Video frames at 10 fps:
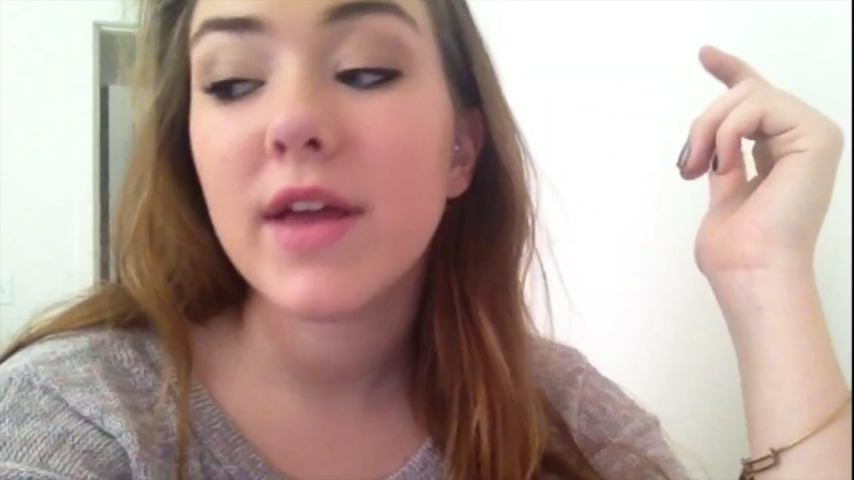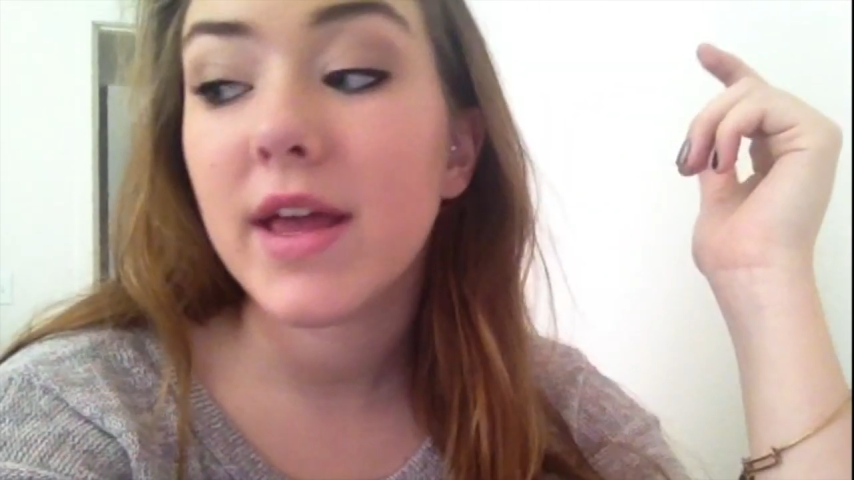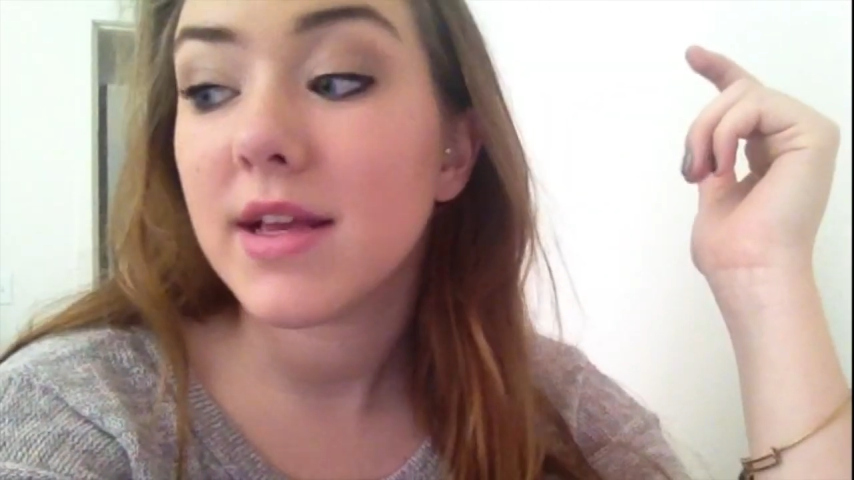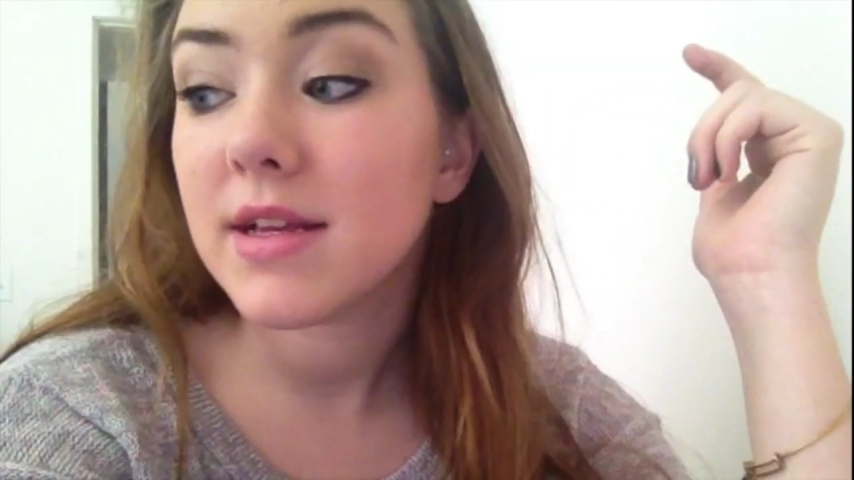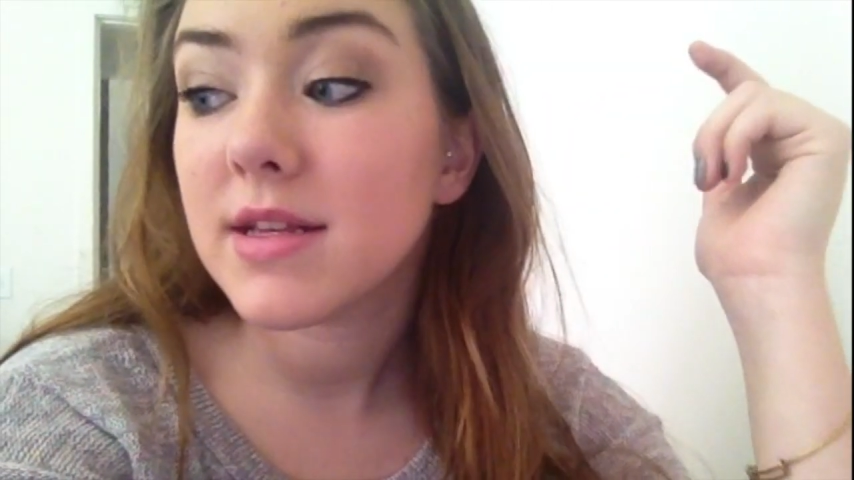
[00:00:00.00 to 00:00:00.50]

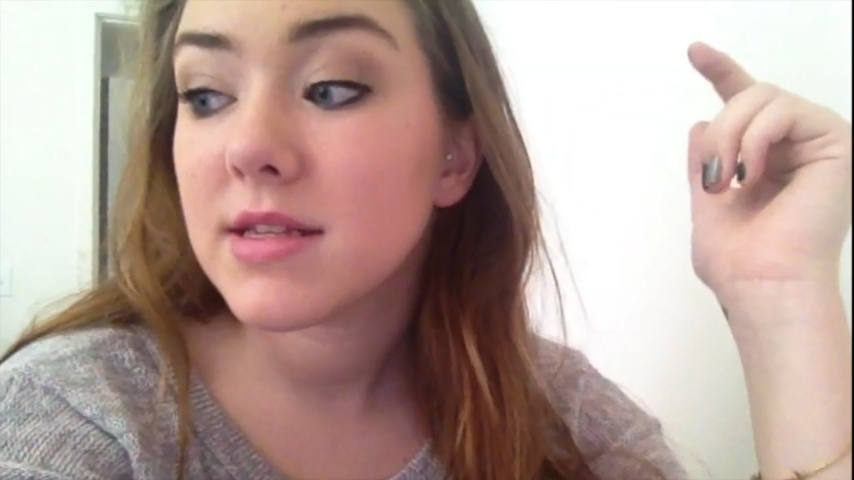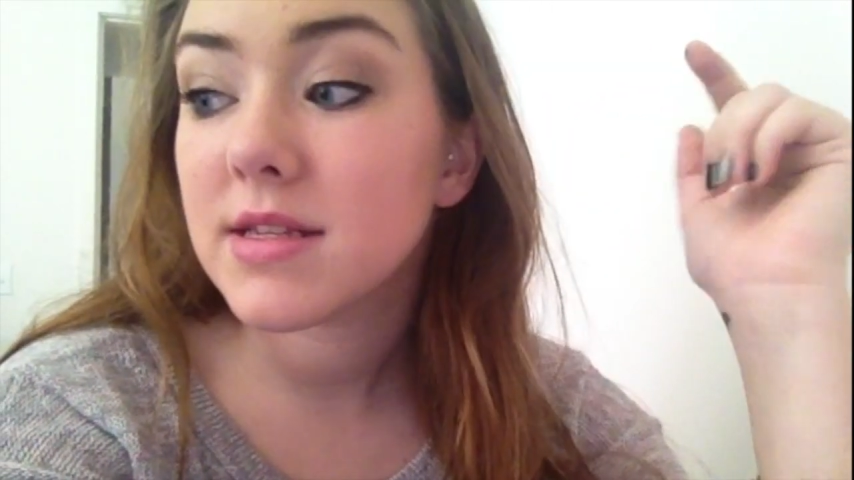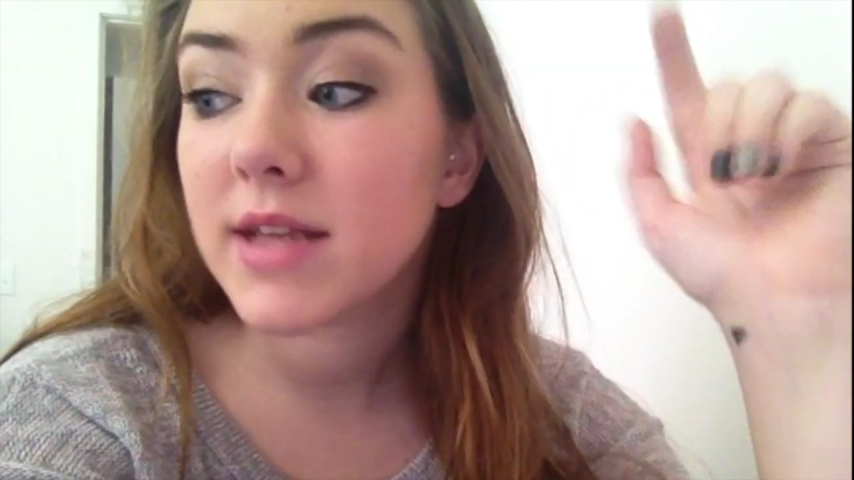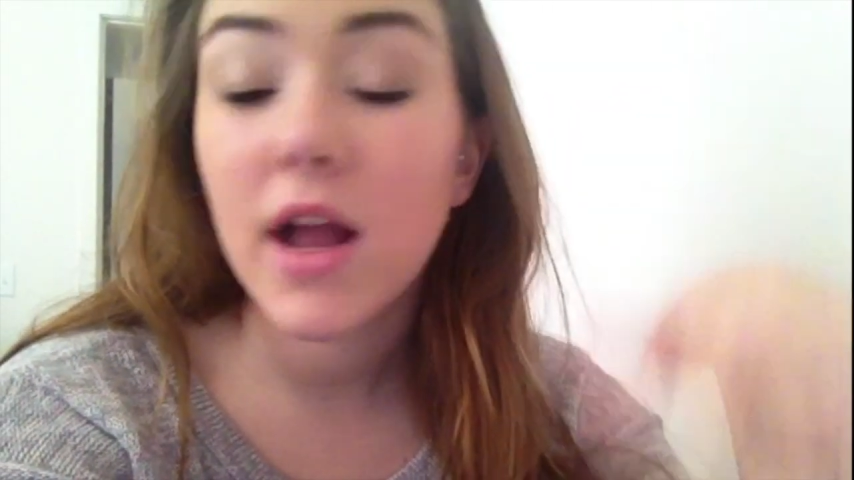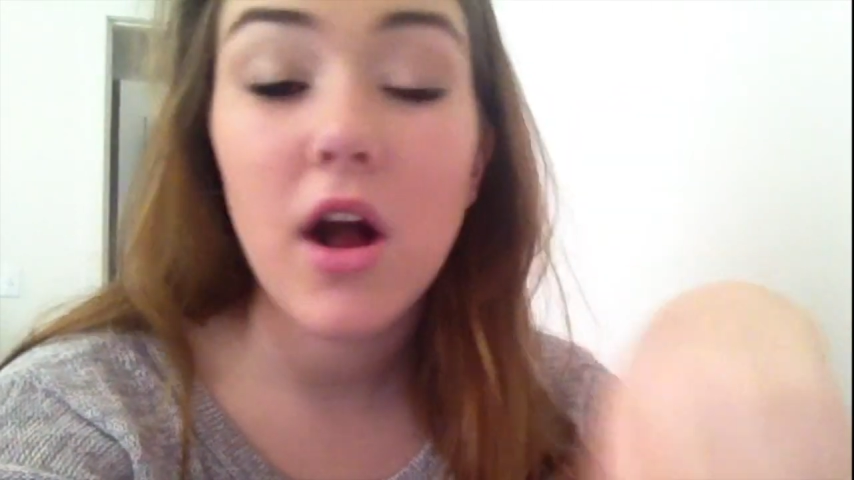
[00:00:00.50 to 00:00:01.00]
a
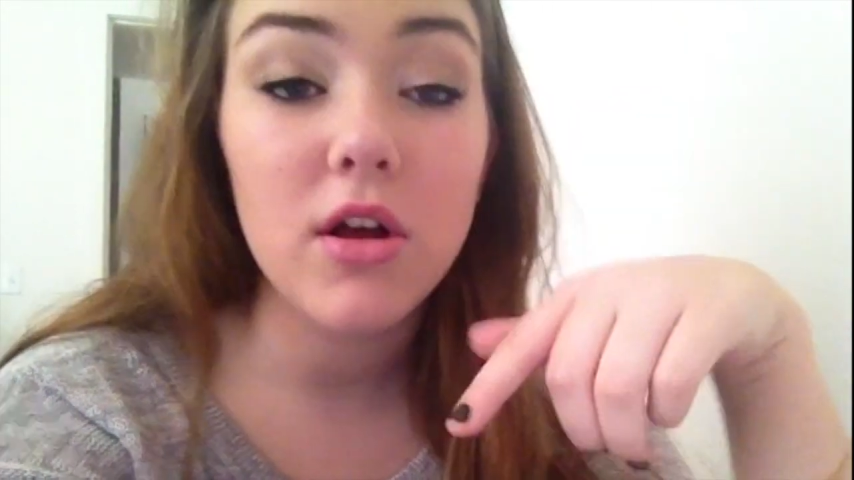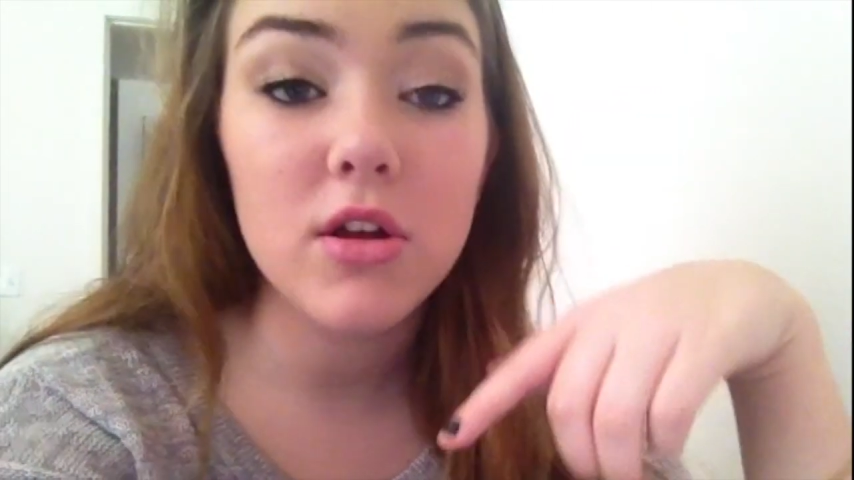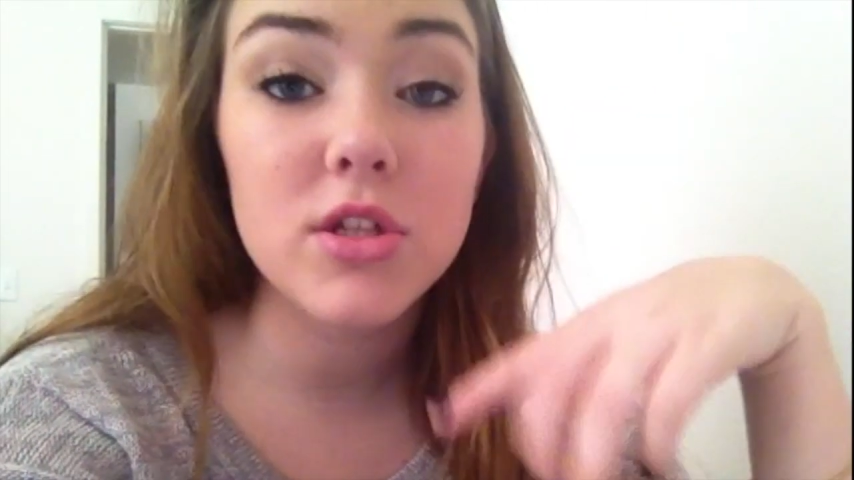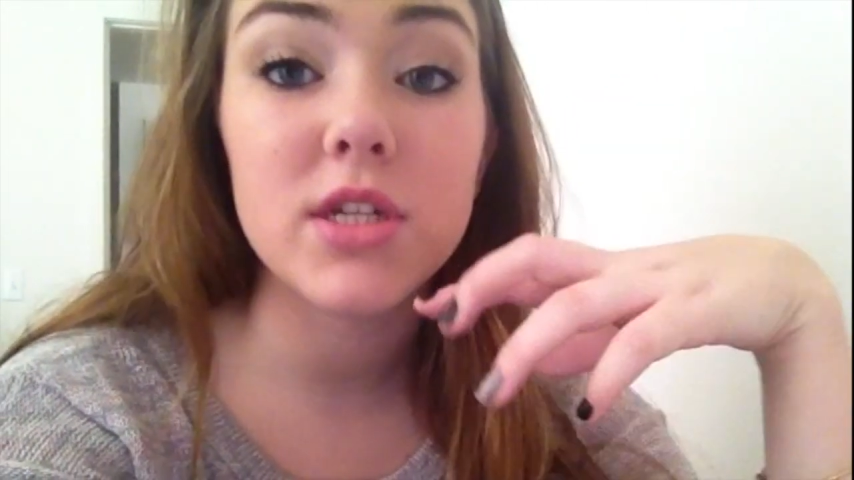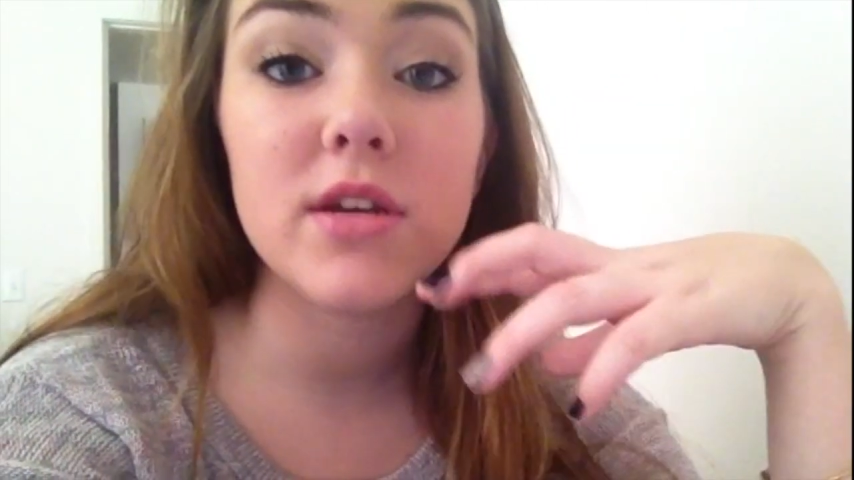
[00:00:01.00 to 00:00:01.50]

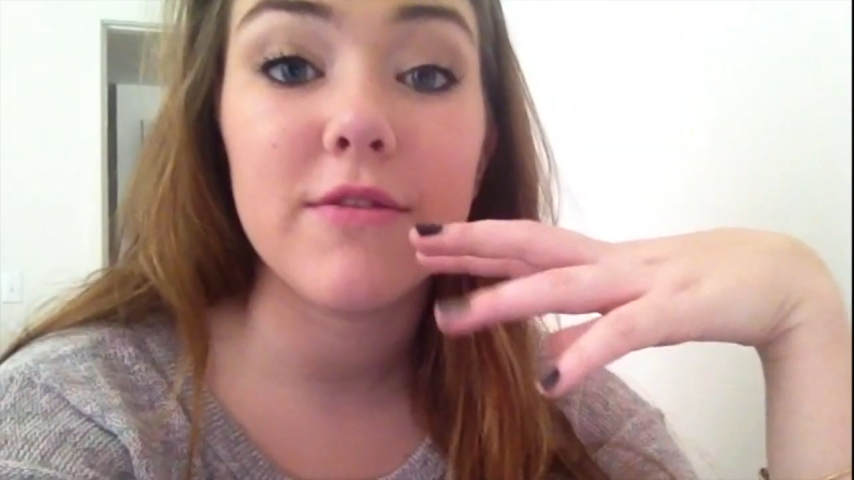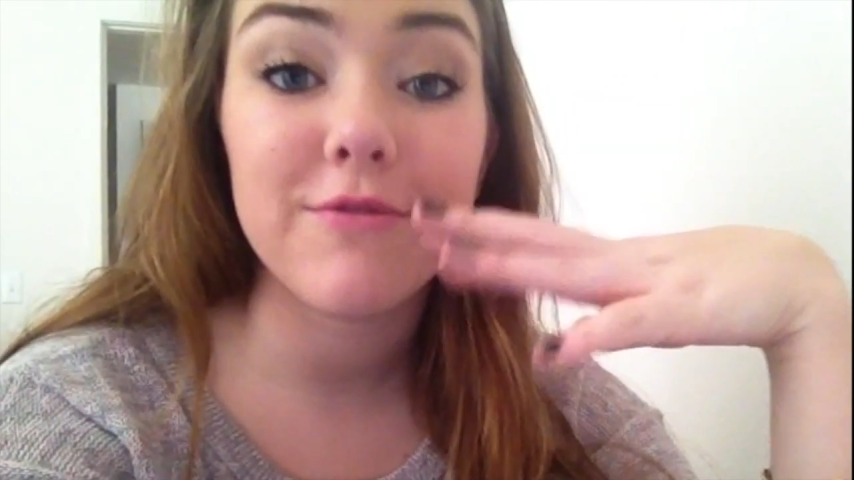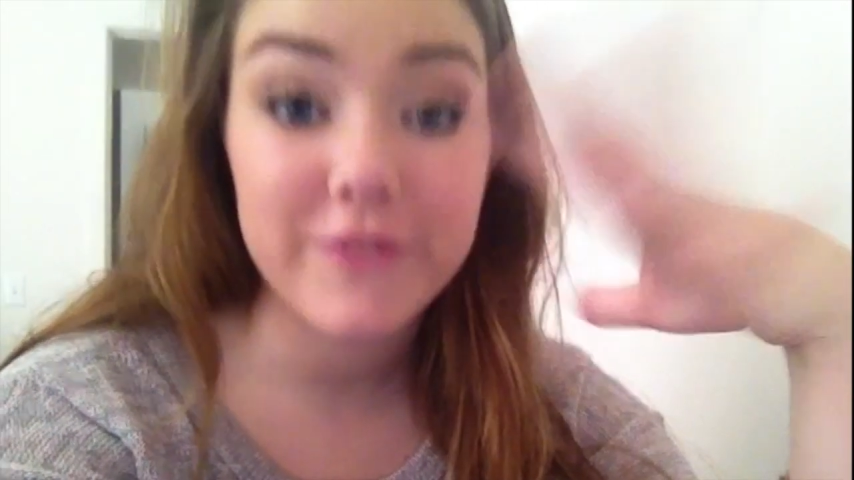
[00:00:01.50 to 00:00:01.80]
psychology